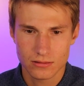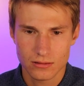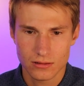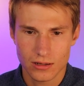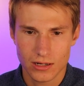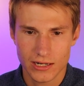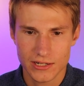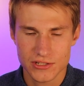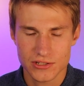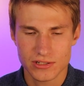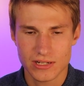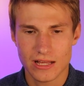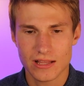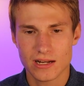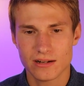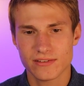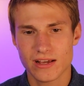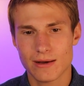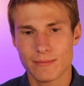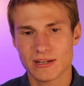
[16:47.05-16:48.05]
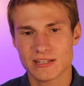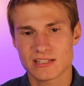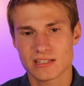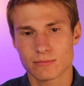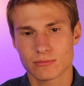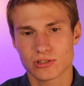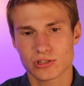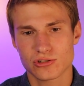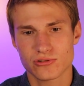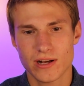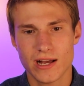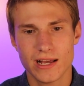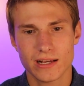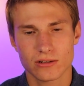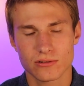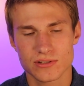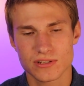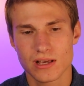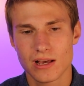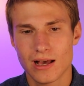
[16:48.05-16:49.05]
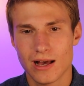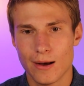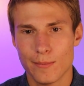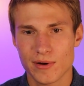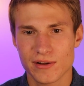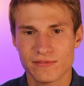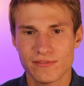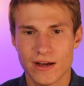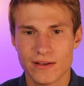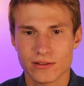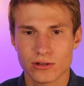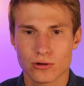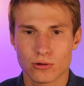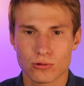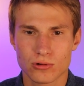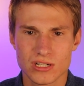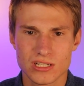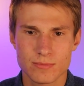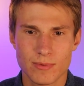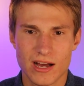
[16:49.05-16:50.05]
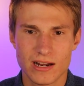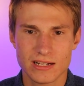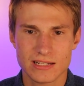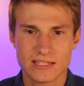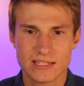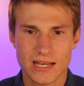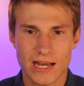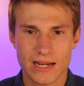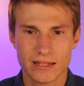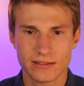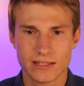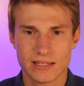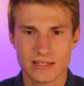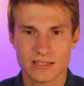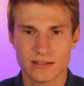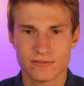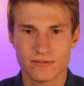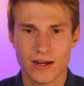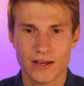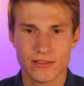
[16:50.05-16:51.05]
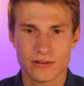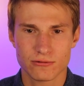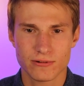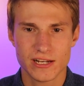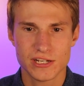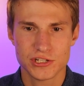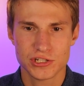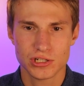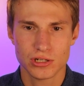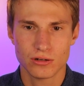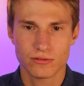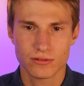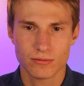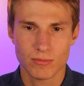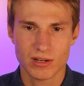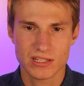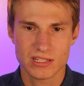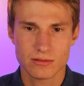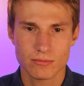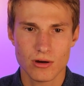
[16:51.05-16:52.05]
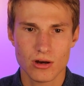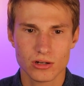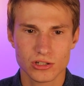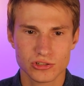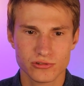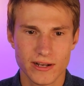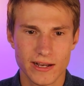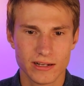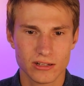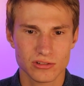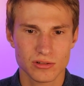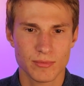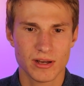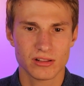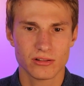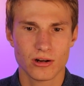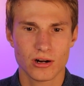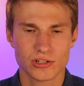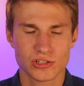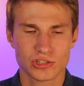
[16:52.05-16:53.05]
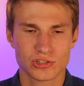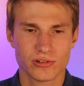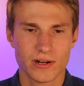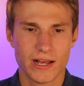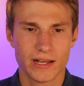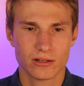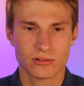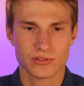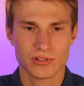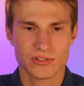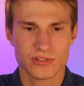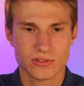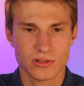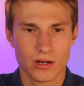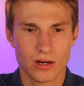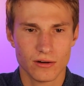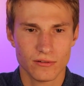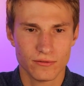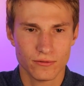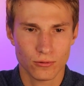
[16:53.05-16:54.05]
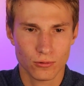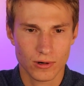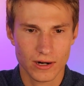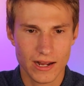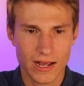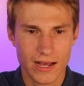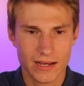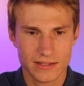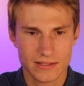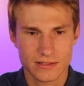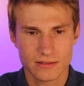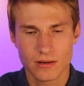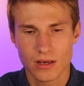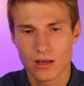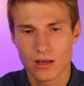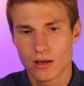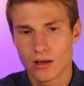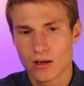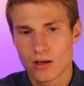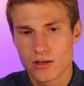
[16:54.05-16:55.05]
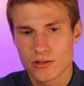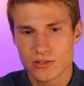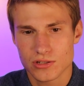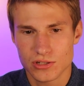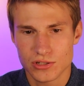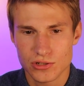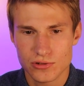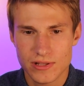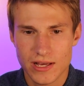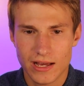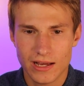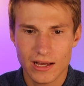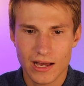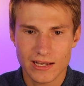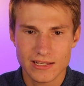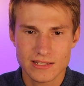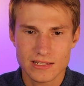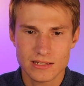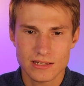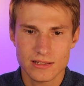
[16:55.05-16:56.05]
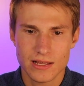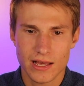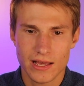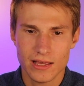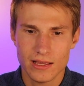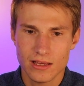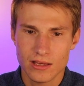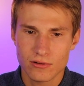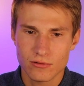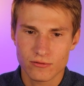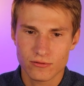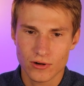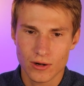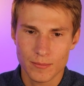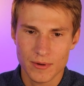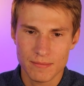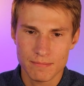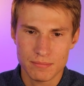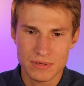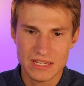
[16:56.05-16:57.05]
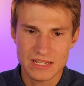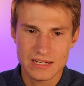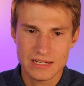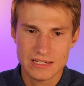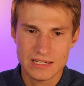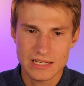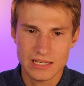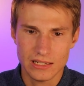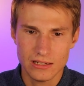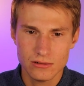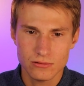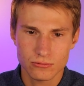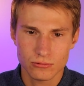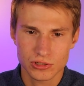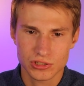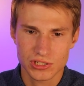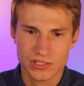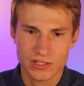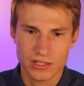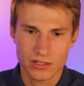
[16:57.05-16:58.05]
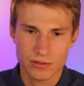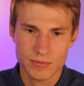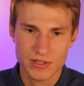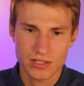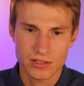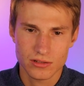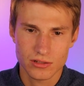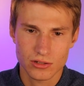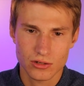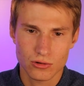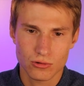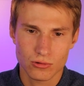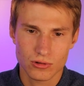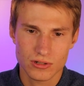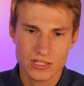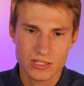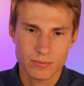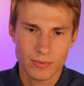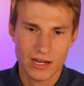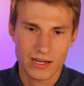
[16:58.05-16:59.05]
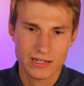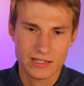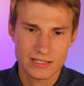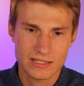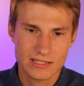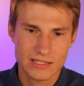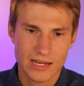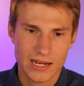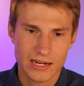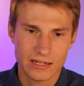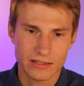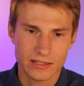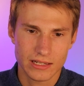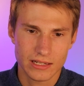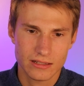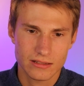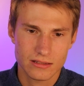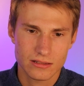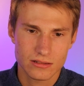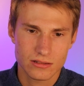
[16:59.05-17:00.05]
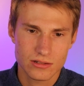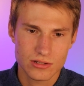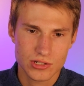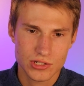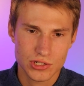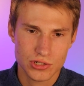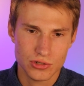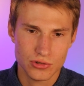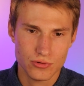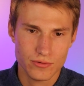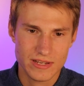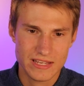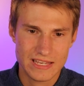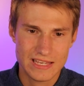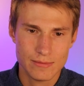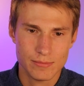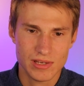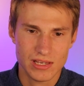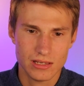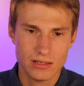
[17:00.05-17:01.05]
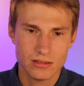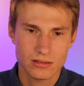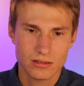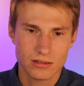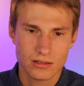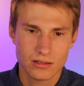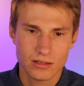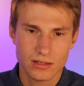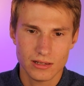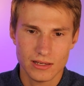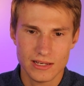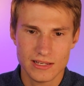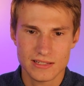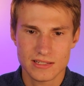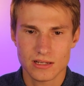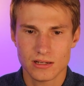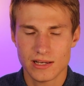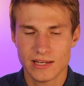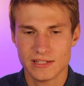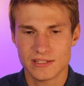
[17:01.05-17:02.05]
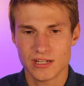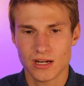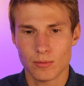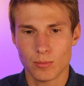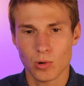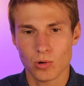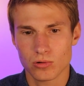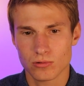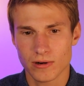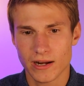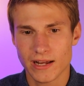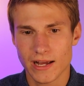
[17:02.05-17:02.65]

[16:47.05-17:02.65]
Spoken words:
All right, so now that I've got my similar triangles, I'm going to find the corresponding side lengths and find the ratio from my smaller triangle to my larger triangle to solve for X. So to do that, I see that from B to D, which is going to be the corresponding side length to EB, is a double, right?